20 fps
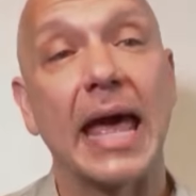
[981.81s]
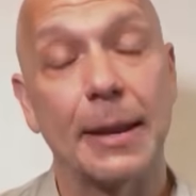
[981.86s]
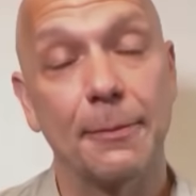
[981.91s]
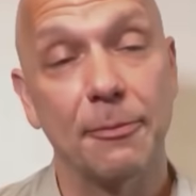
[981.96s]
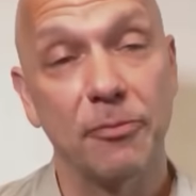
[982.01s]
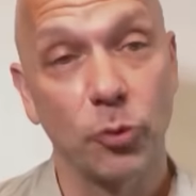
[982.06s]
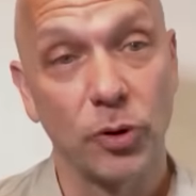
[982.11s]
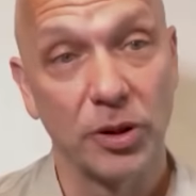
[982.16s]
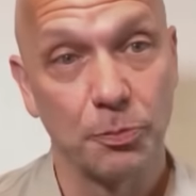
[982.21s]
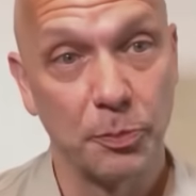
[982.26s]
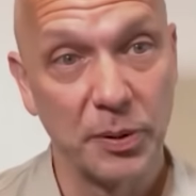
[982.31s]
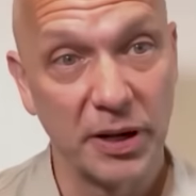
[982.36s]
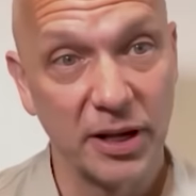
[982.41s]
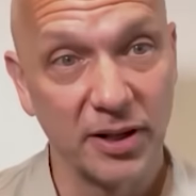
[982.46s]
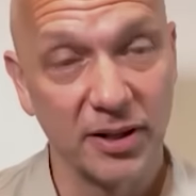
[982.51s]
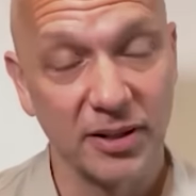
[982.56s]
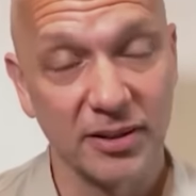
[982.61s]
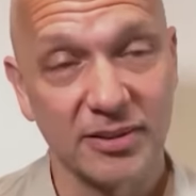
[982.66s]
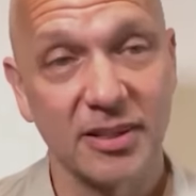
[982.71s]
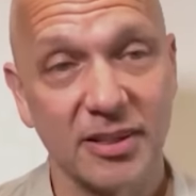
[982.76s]
and with
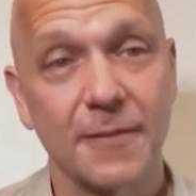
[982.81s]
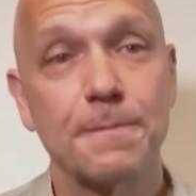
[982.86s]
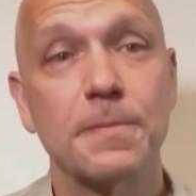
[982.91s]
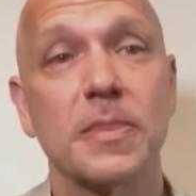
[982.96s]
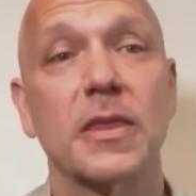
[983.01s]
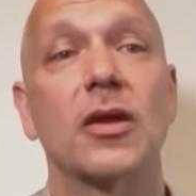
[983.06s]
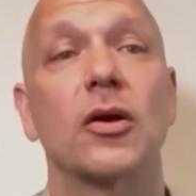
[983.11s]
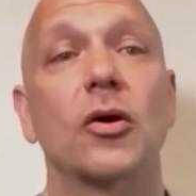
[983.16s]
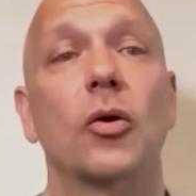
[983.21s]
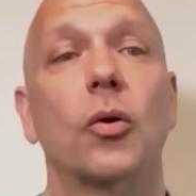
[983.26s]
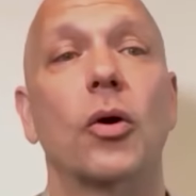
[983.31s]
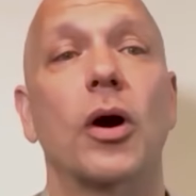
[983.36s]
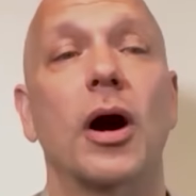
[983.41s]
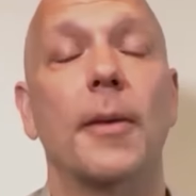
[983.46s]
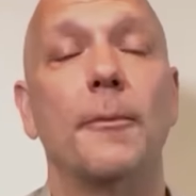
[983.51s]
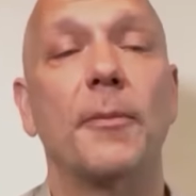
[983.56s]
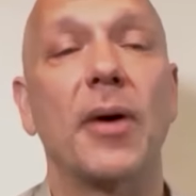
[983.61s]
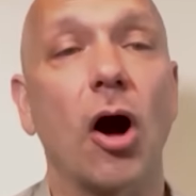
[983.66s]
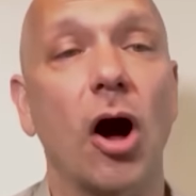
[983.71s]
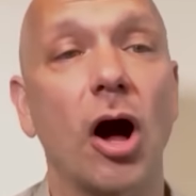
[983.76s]
build
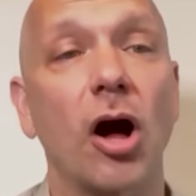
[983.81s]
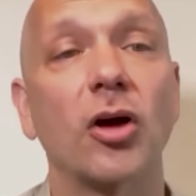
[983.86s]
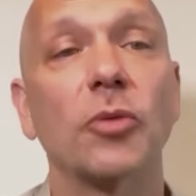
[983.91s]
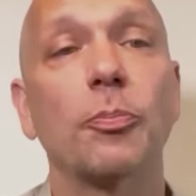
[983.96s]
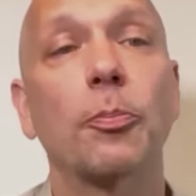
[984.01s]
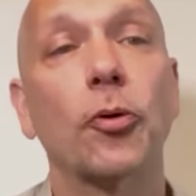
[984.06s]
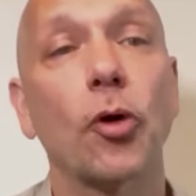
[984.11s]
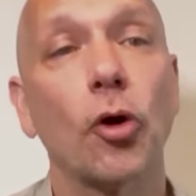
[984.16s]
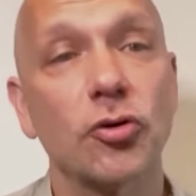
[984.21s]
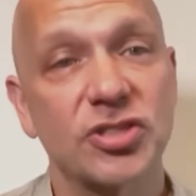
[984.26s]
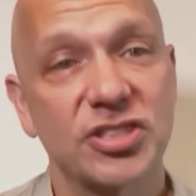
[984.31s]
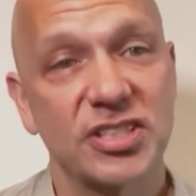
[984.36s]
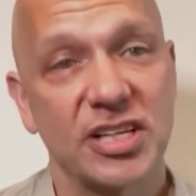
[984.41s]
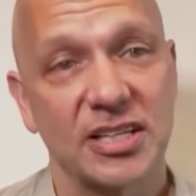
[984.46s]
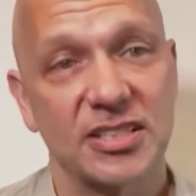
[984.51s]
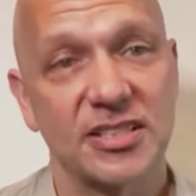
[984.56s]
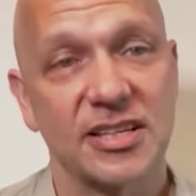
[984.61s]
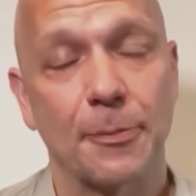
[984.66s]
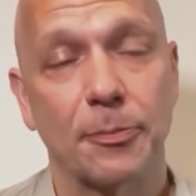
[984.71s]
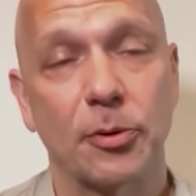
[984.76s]
um, all
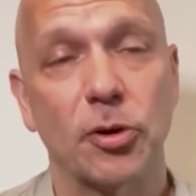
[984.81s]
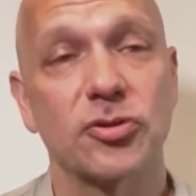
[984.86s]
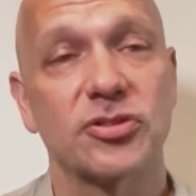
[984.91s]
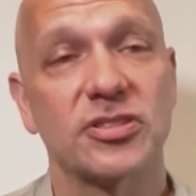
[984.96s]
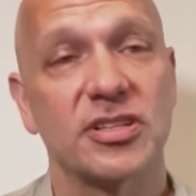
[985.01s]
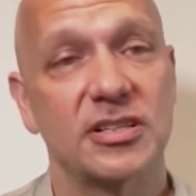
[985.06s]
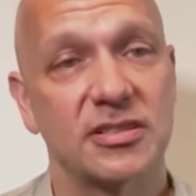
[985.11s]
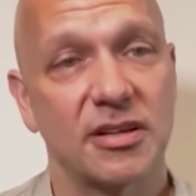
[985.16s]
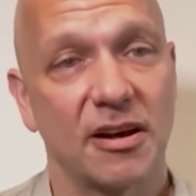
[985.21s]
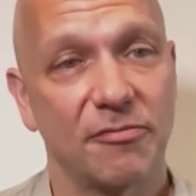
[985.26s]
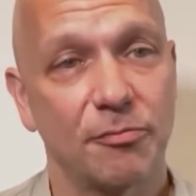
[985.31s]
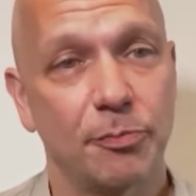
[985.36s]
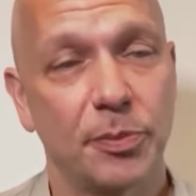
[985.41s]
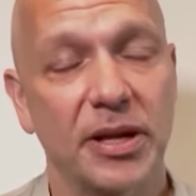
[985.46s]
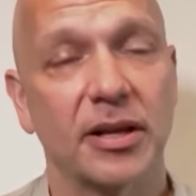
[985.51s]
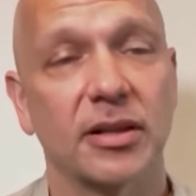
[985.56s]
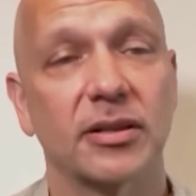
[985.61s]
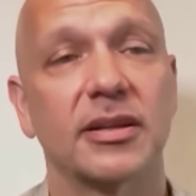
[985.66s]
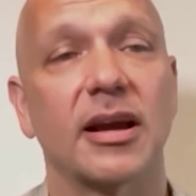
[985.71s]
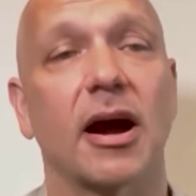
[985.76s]
proceeds, net proceeds of
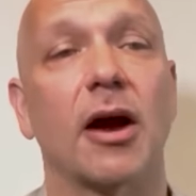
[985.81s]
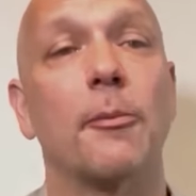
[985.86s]
build,